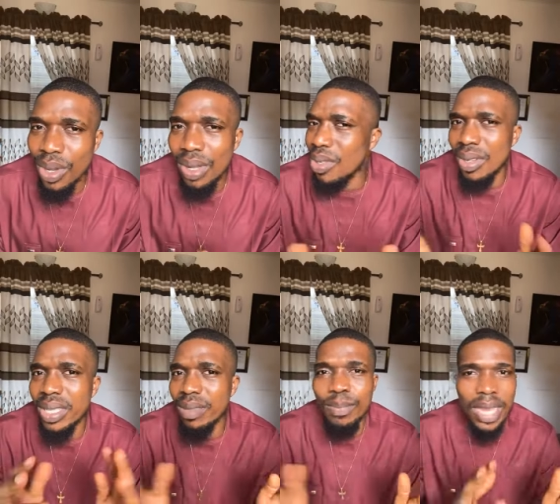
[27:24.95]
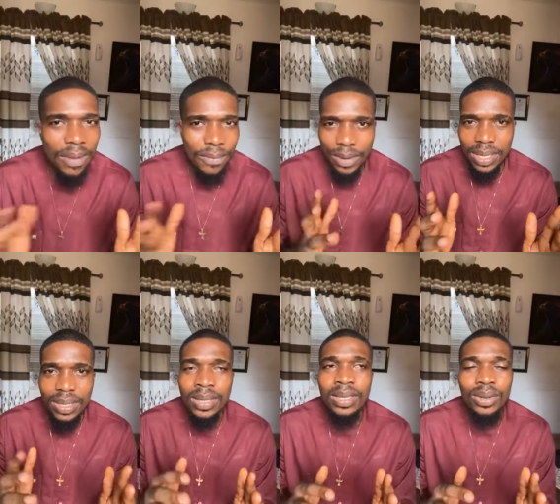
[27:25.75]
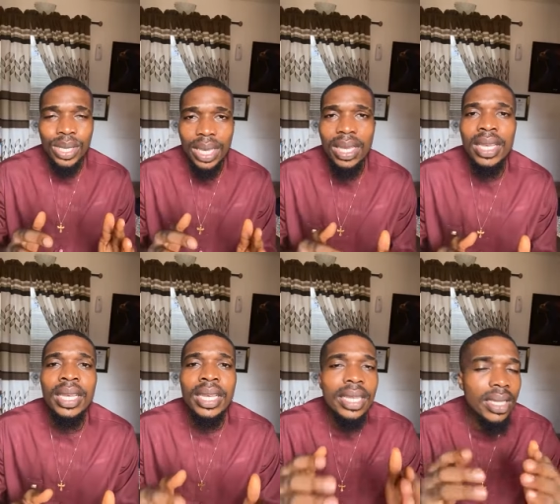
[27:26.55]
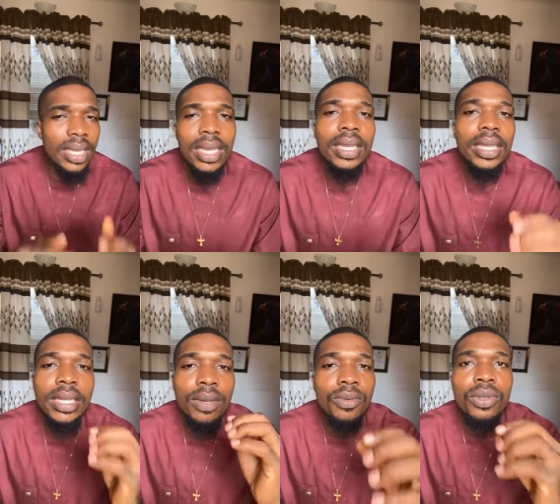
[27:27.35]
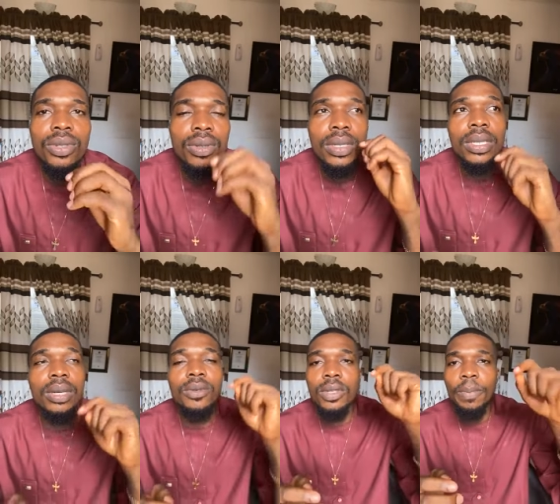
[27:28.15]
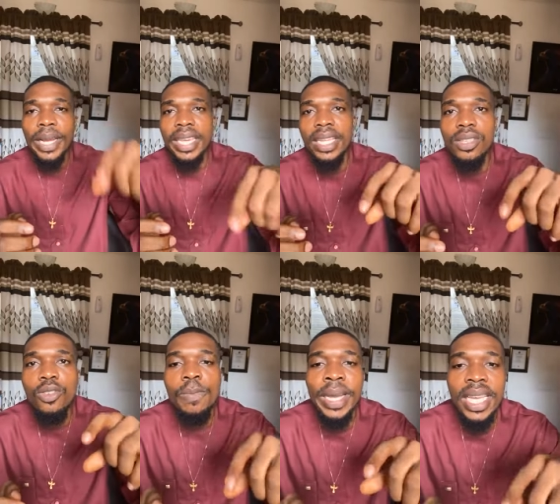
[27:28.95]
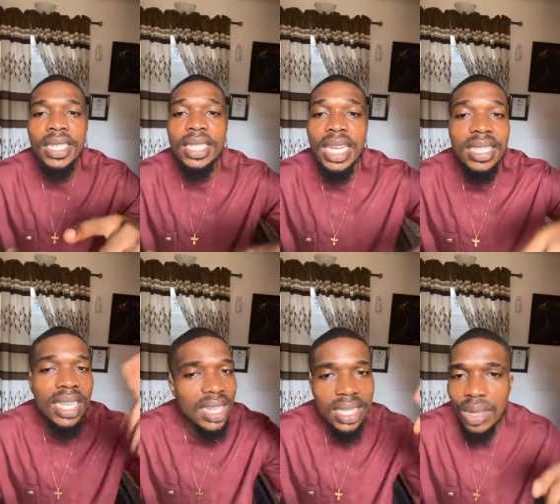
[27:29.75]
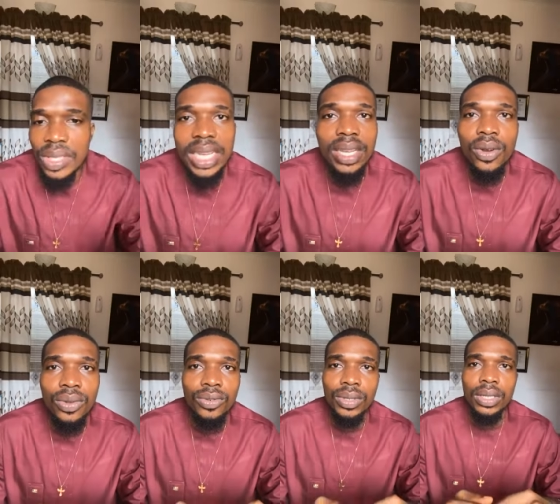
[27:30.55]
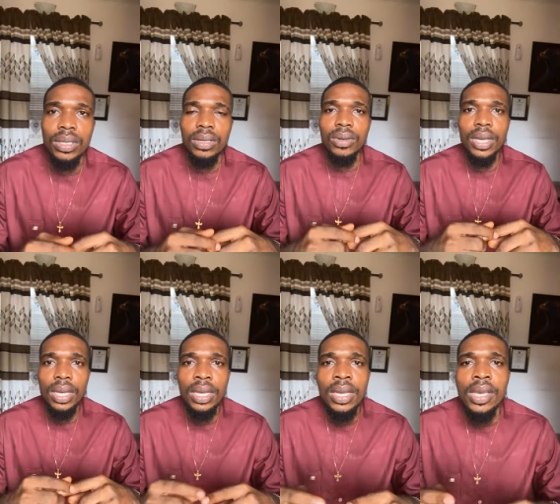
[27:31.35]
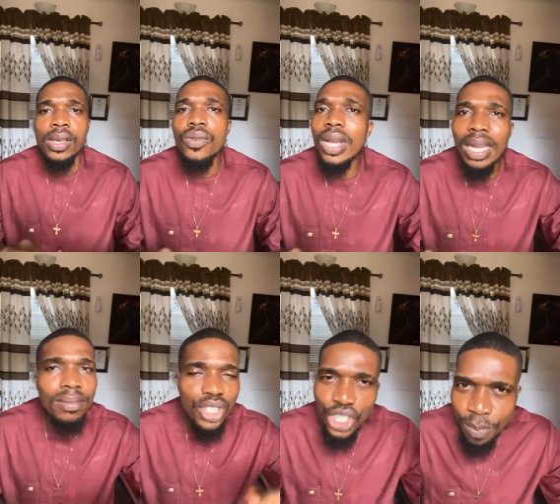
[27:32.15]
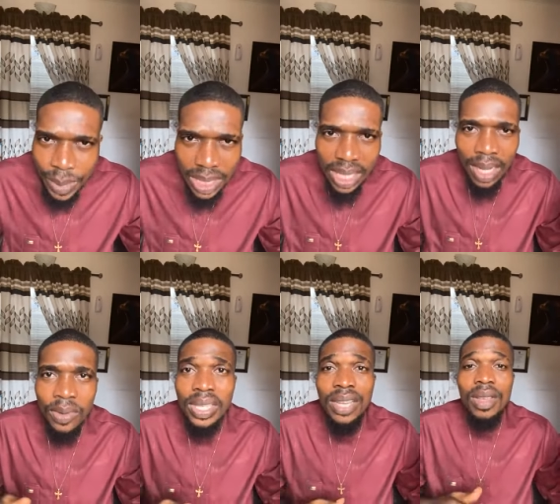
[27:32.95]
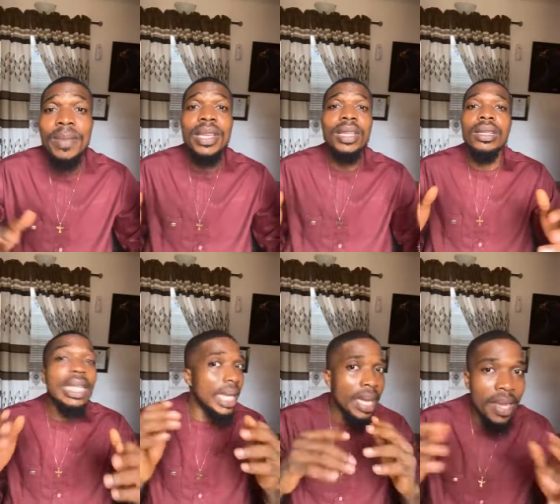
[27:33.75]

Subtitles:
Don't be afraid. Okay, they would package it and send it outside the country. Okay, you can be shipping it out and you're making it.